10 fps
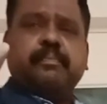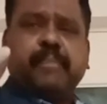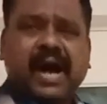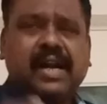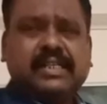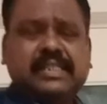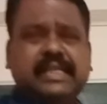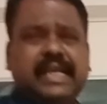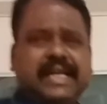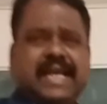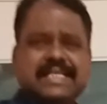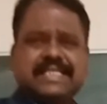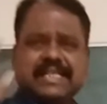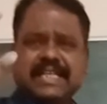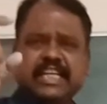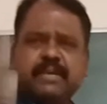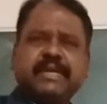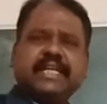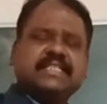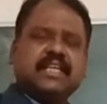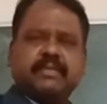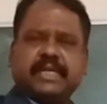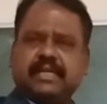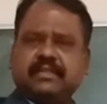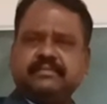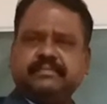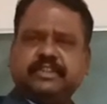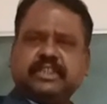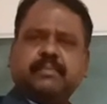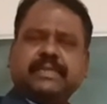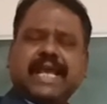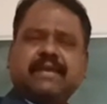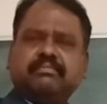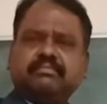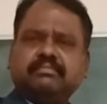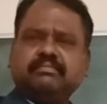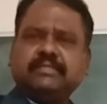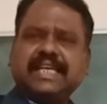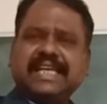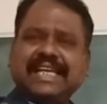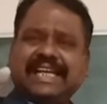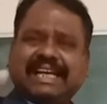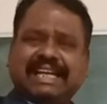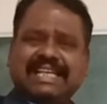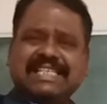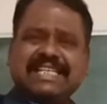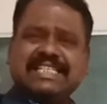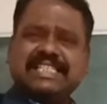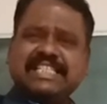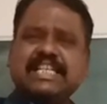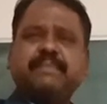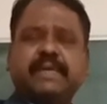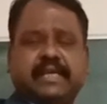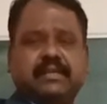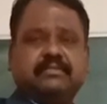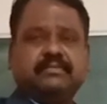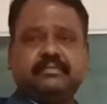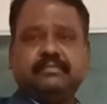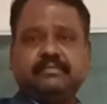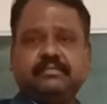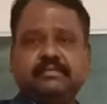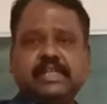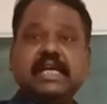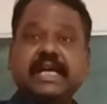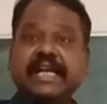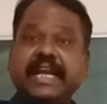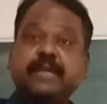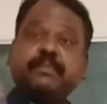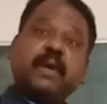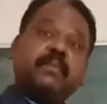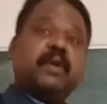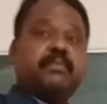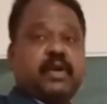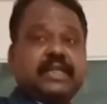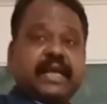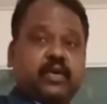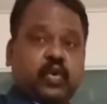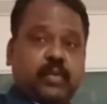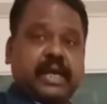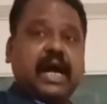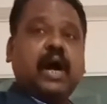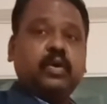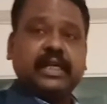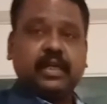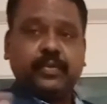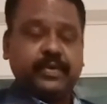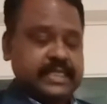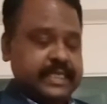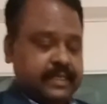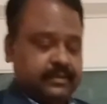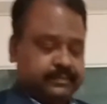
But it has certain limitation beta. Sometimes increase in GDP create problem for the economy. How that we will see.